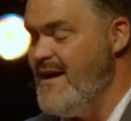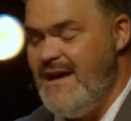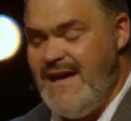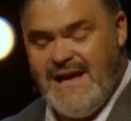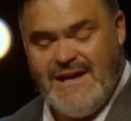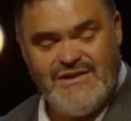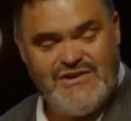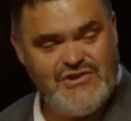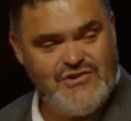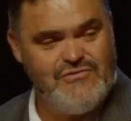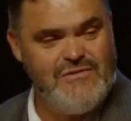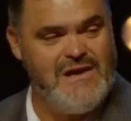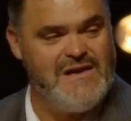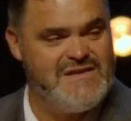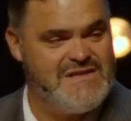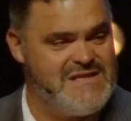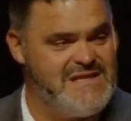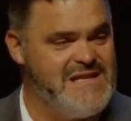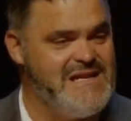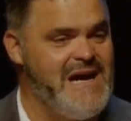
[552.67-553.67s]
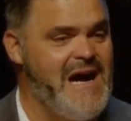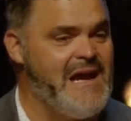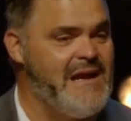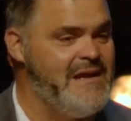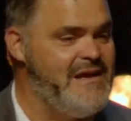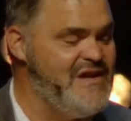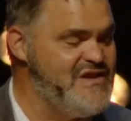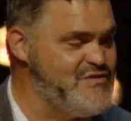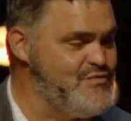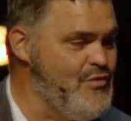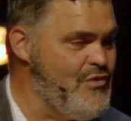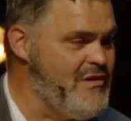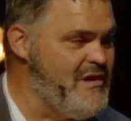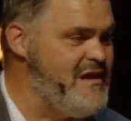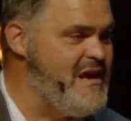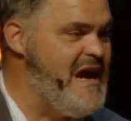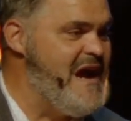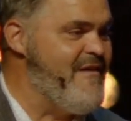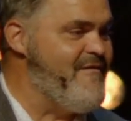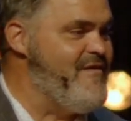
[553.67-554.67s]
and trust God at his word in
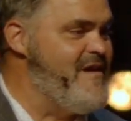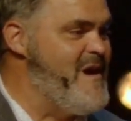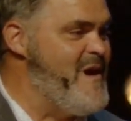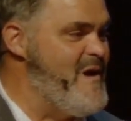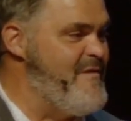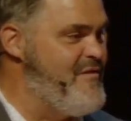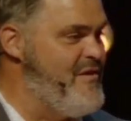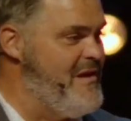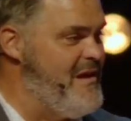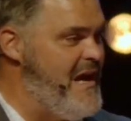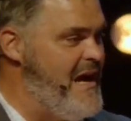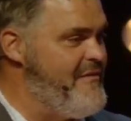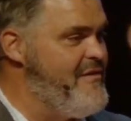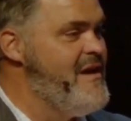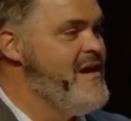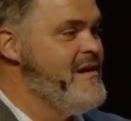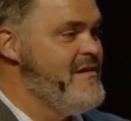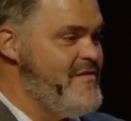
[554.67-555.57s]
every area of your life.